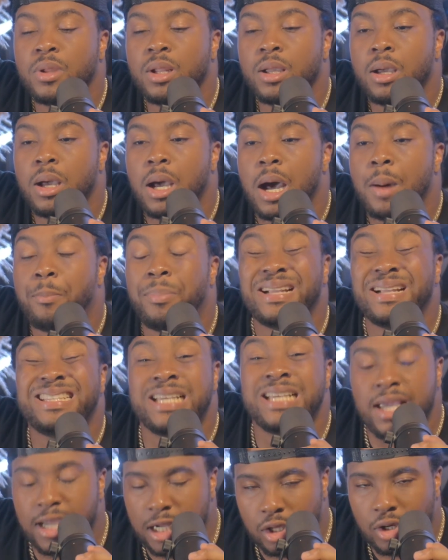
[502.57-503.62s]
a
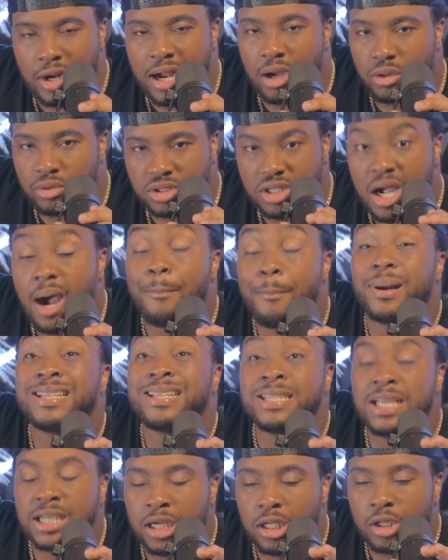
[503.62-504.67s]
particular house, a
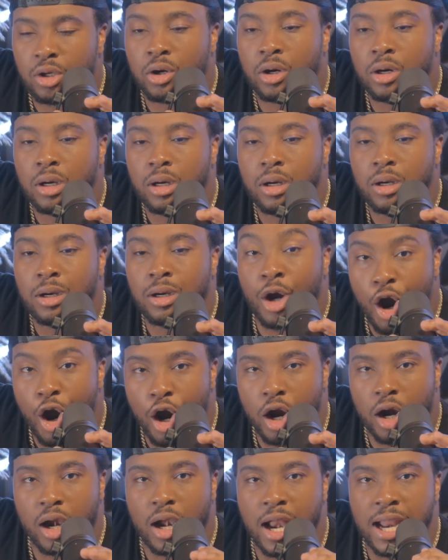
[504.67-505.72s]
particular
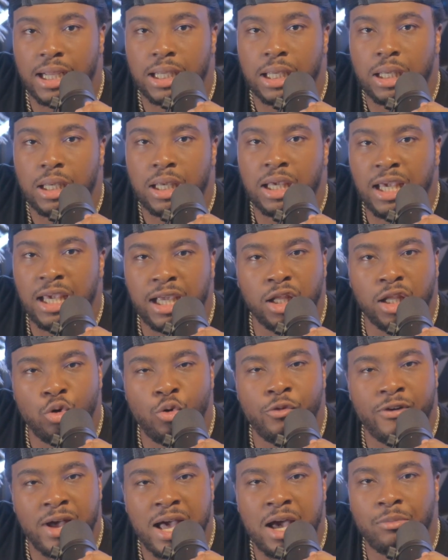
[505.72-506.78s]
car. Like, he can do
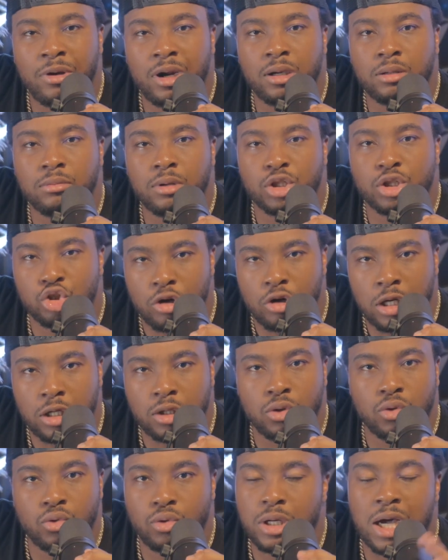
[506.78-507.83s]
fine with a truck
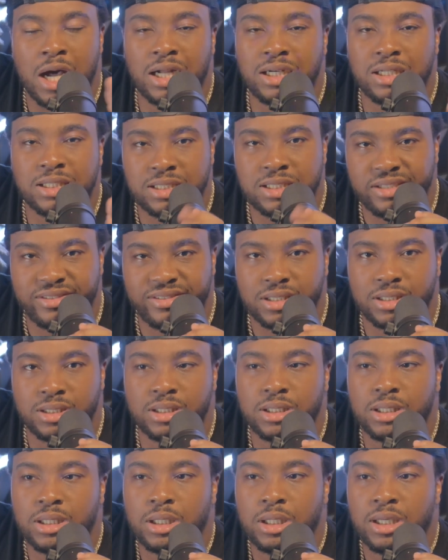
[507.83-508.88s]
or a Honda Civic.
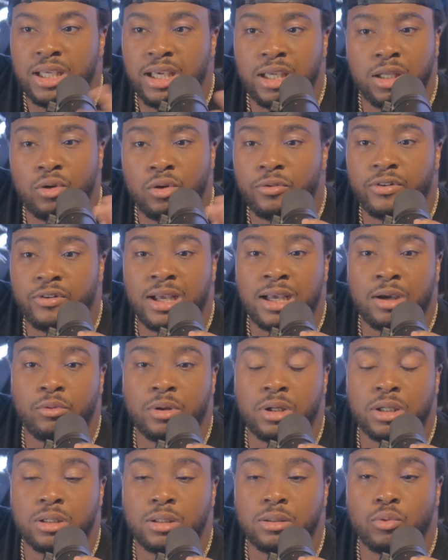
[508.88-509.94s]
He can do fine with
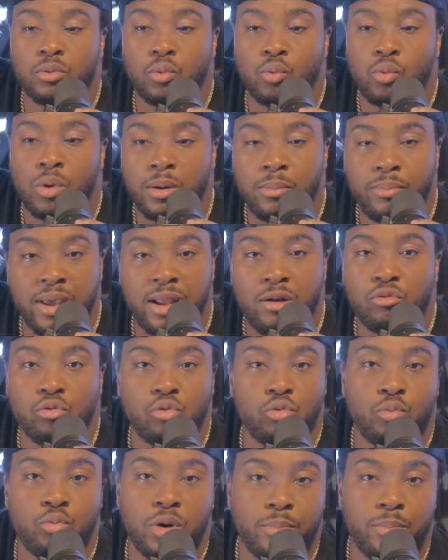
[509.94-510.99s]
a 1 bedroom,
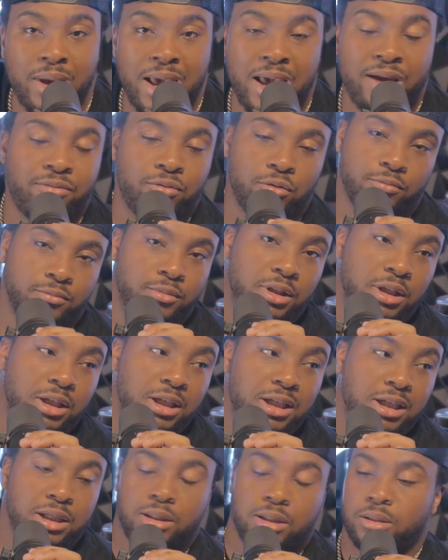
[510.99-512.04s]
1 bathroom.
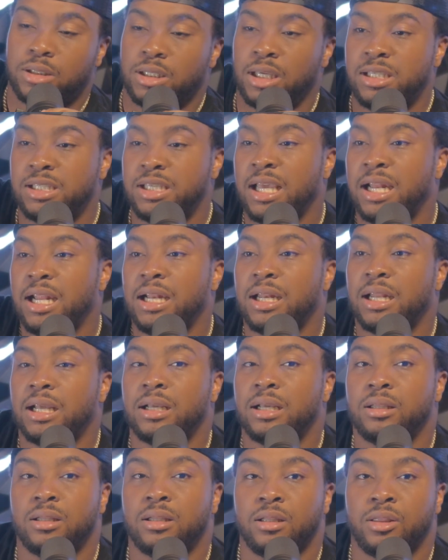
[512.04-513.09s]
He's getting the
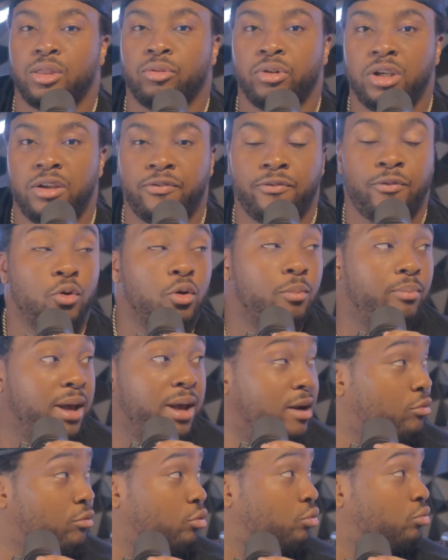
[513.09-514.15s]
3-4
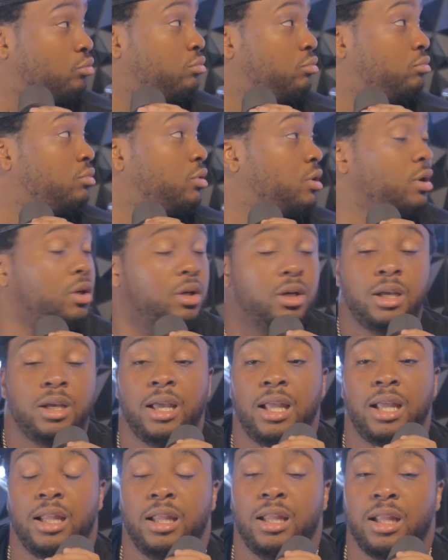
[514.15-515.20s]
bedroom
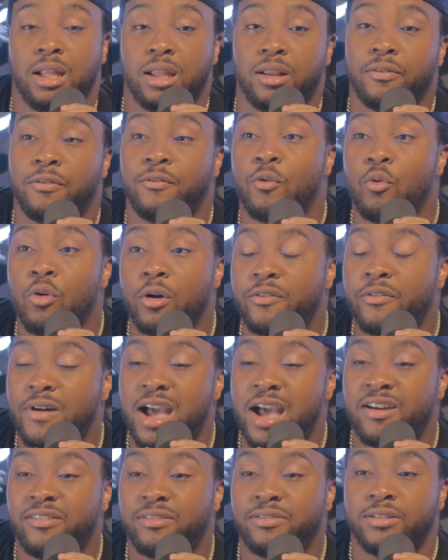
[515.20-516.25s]
in the 4 or
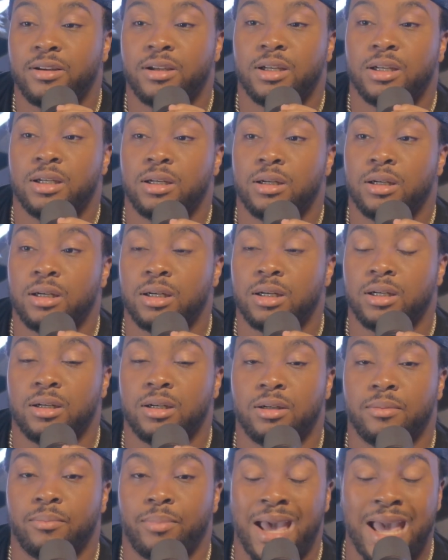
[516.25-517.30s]
5
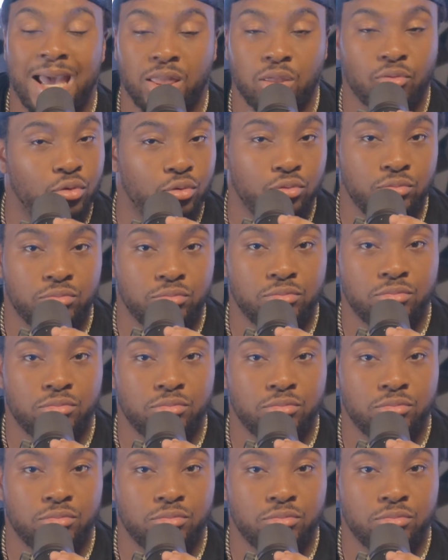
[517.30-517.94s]
bathroom,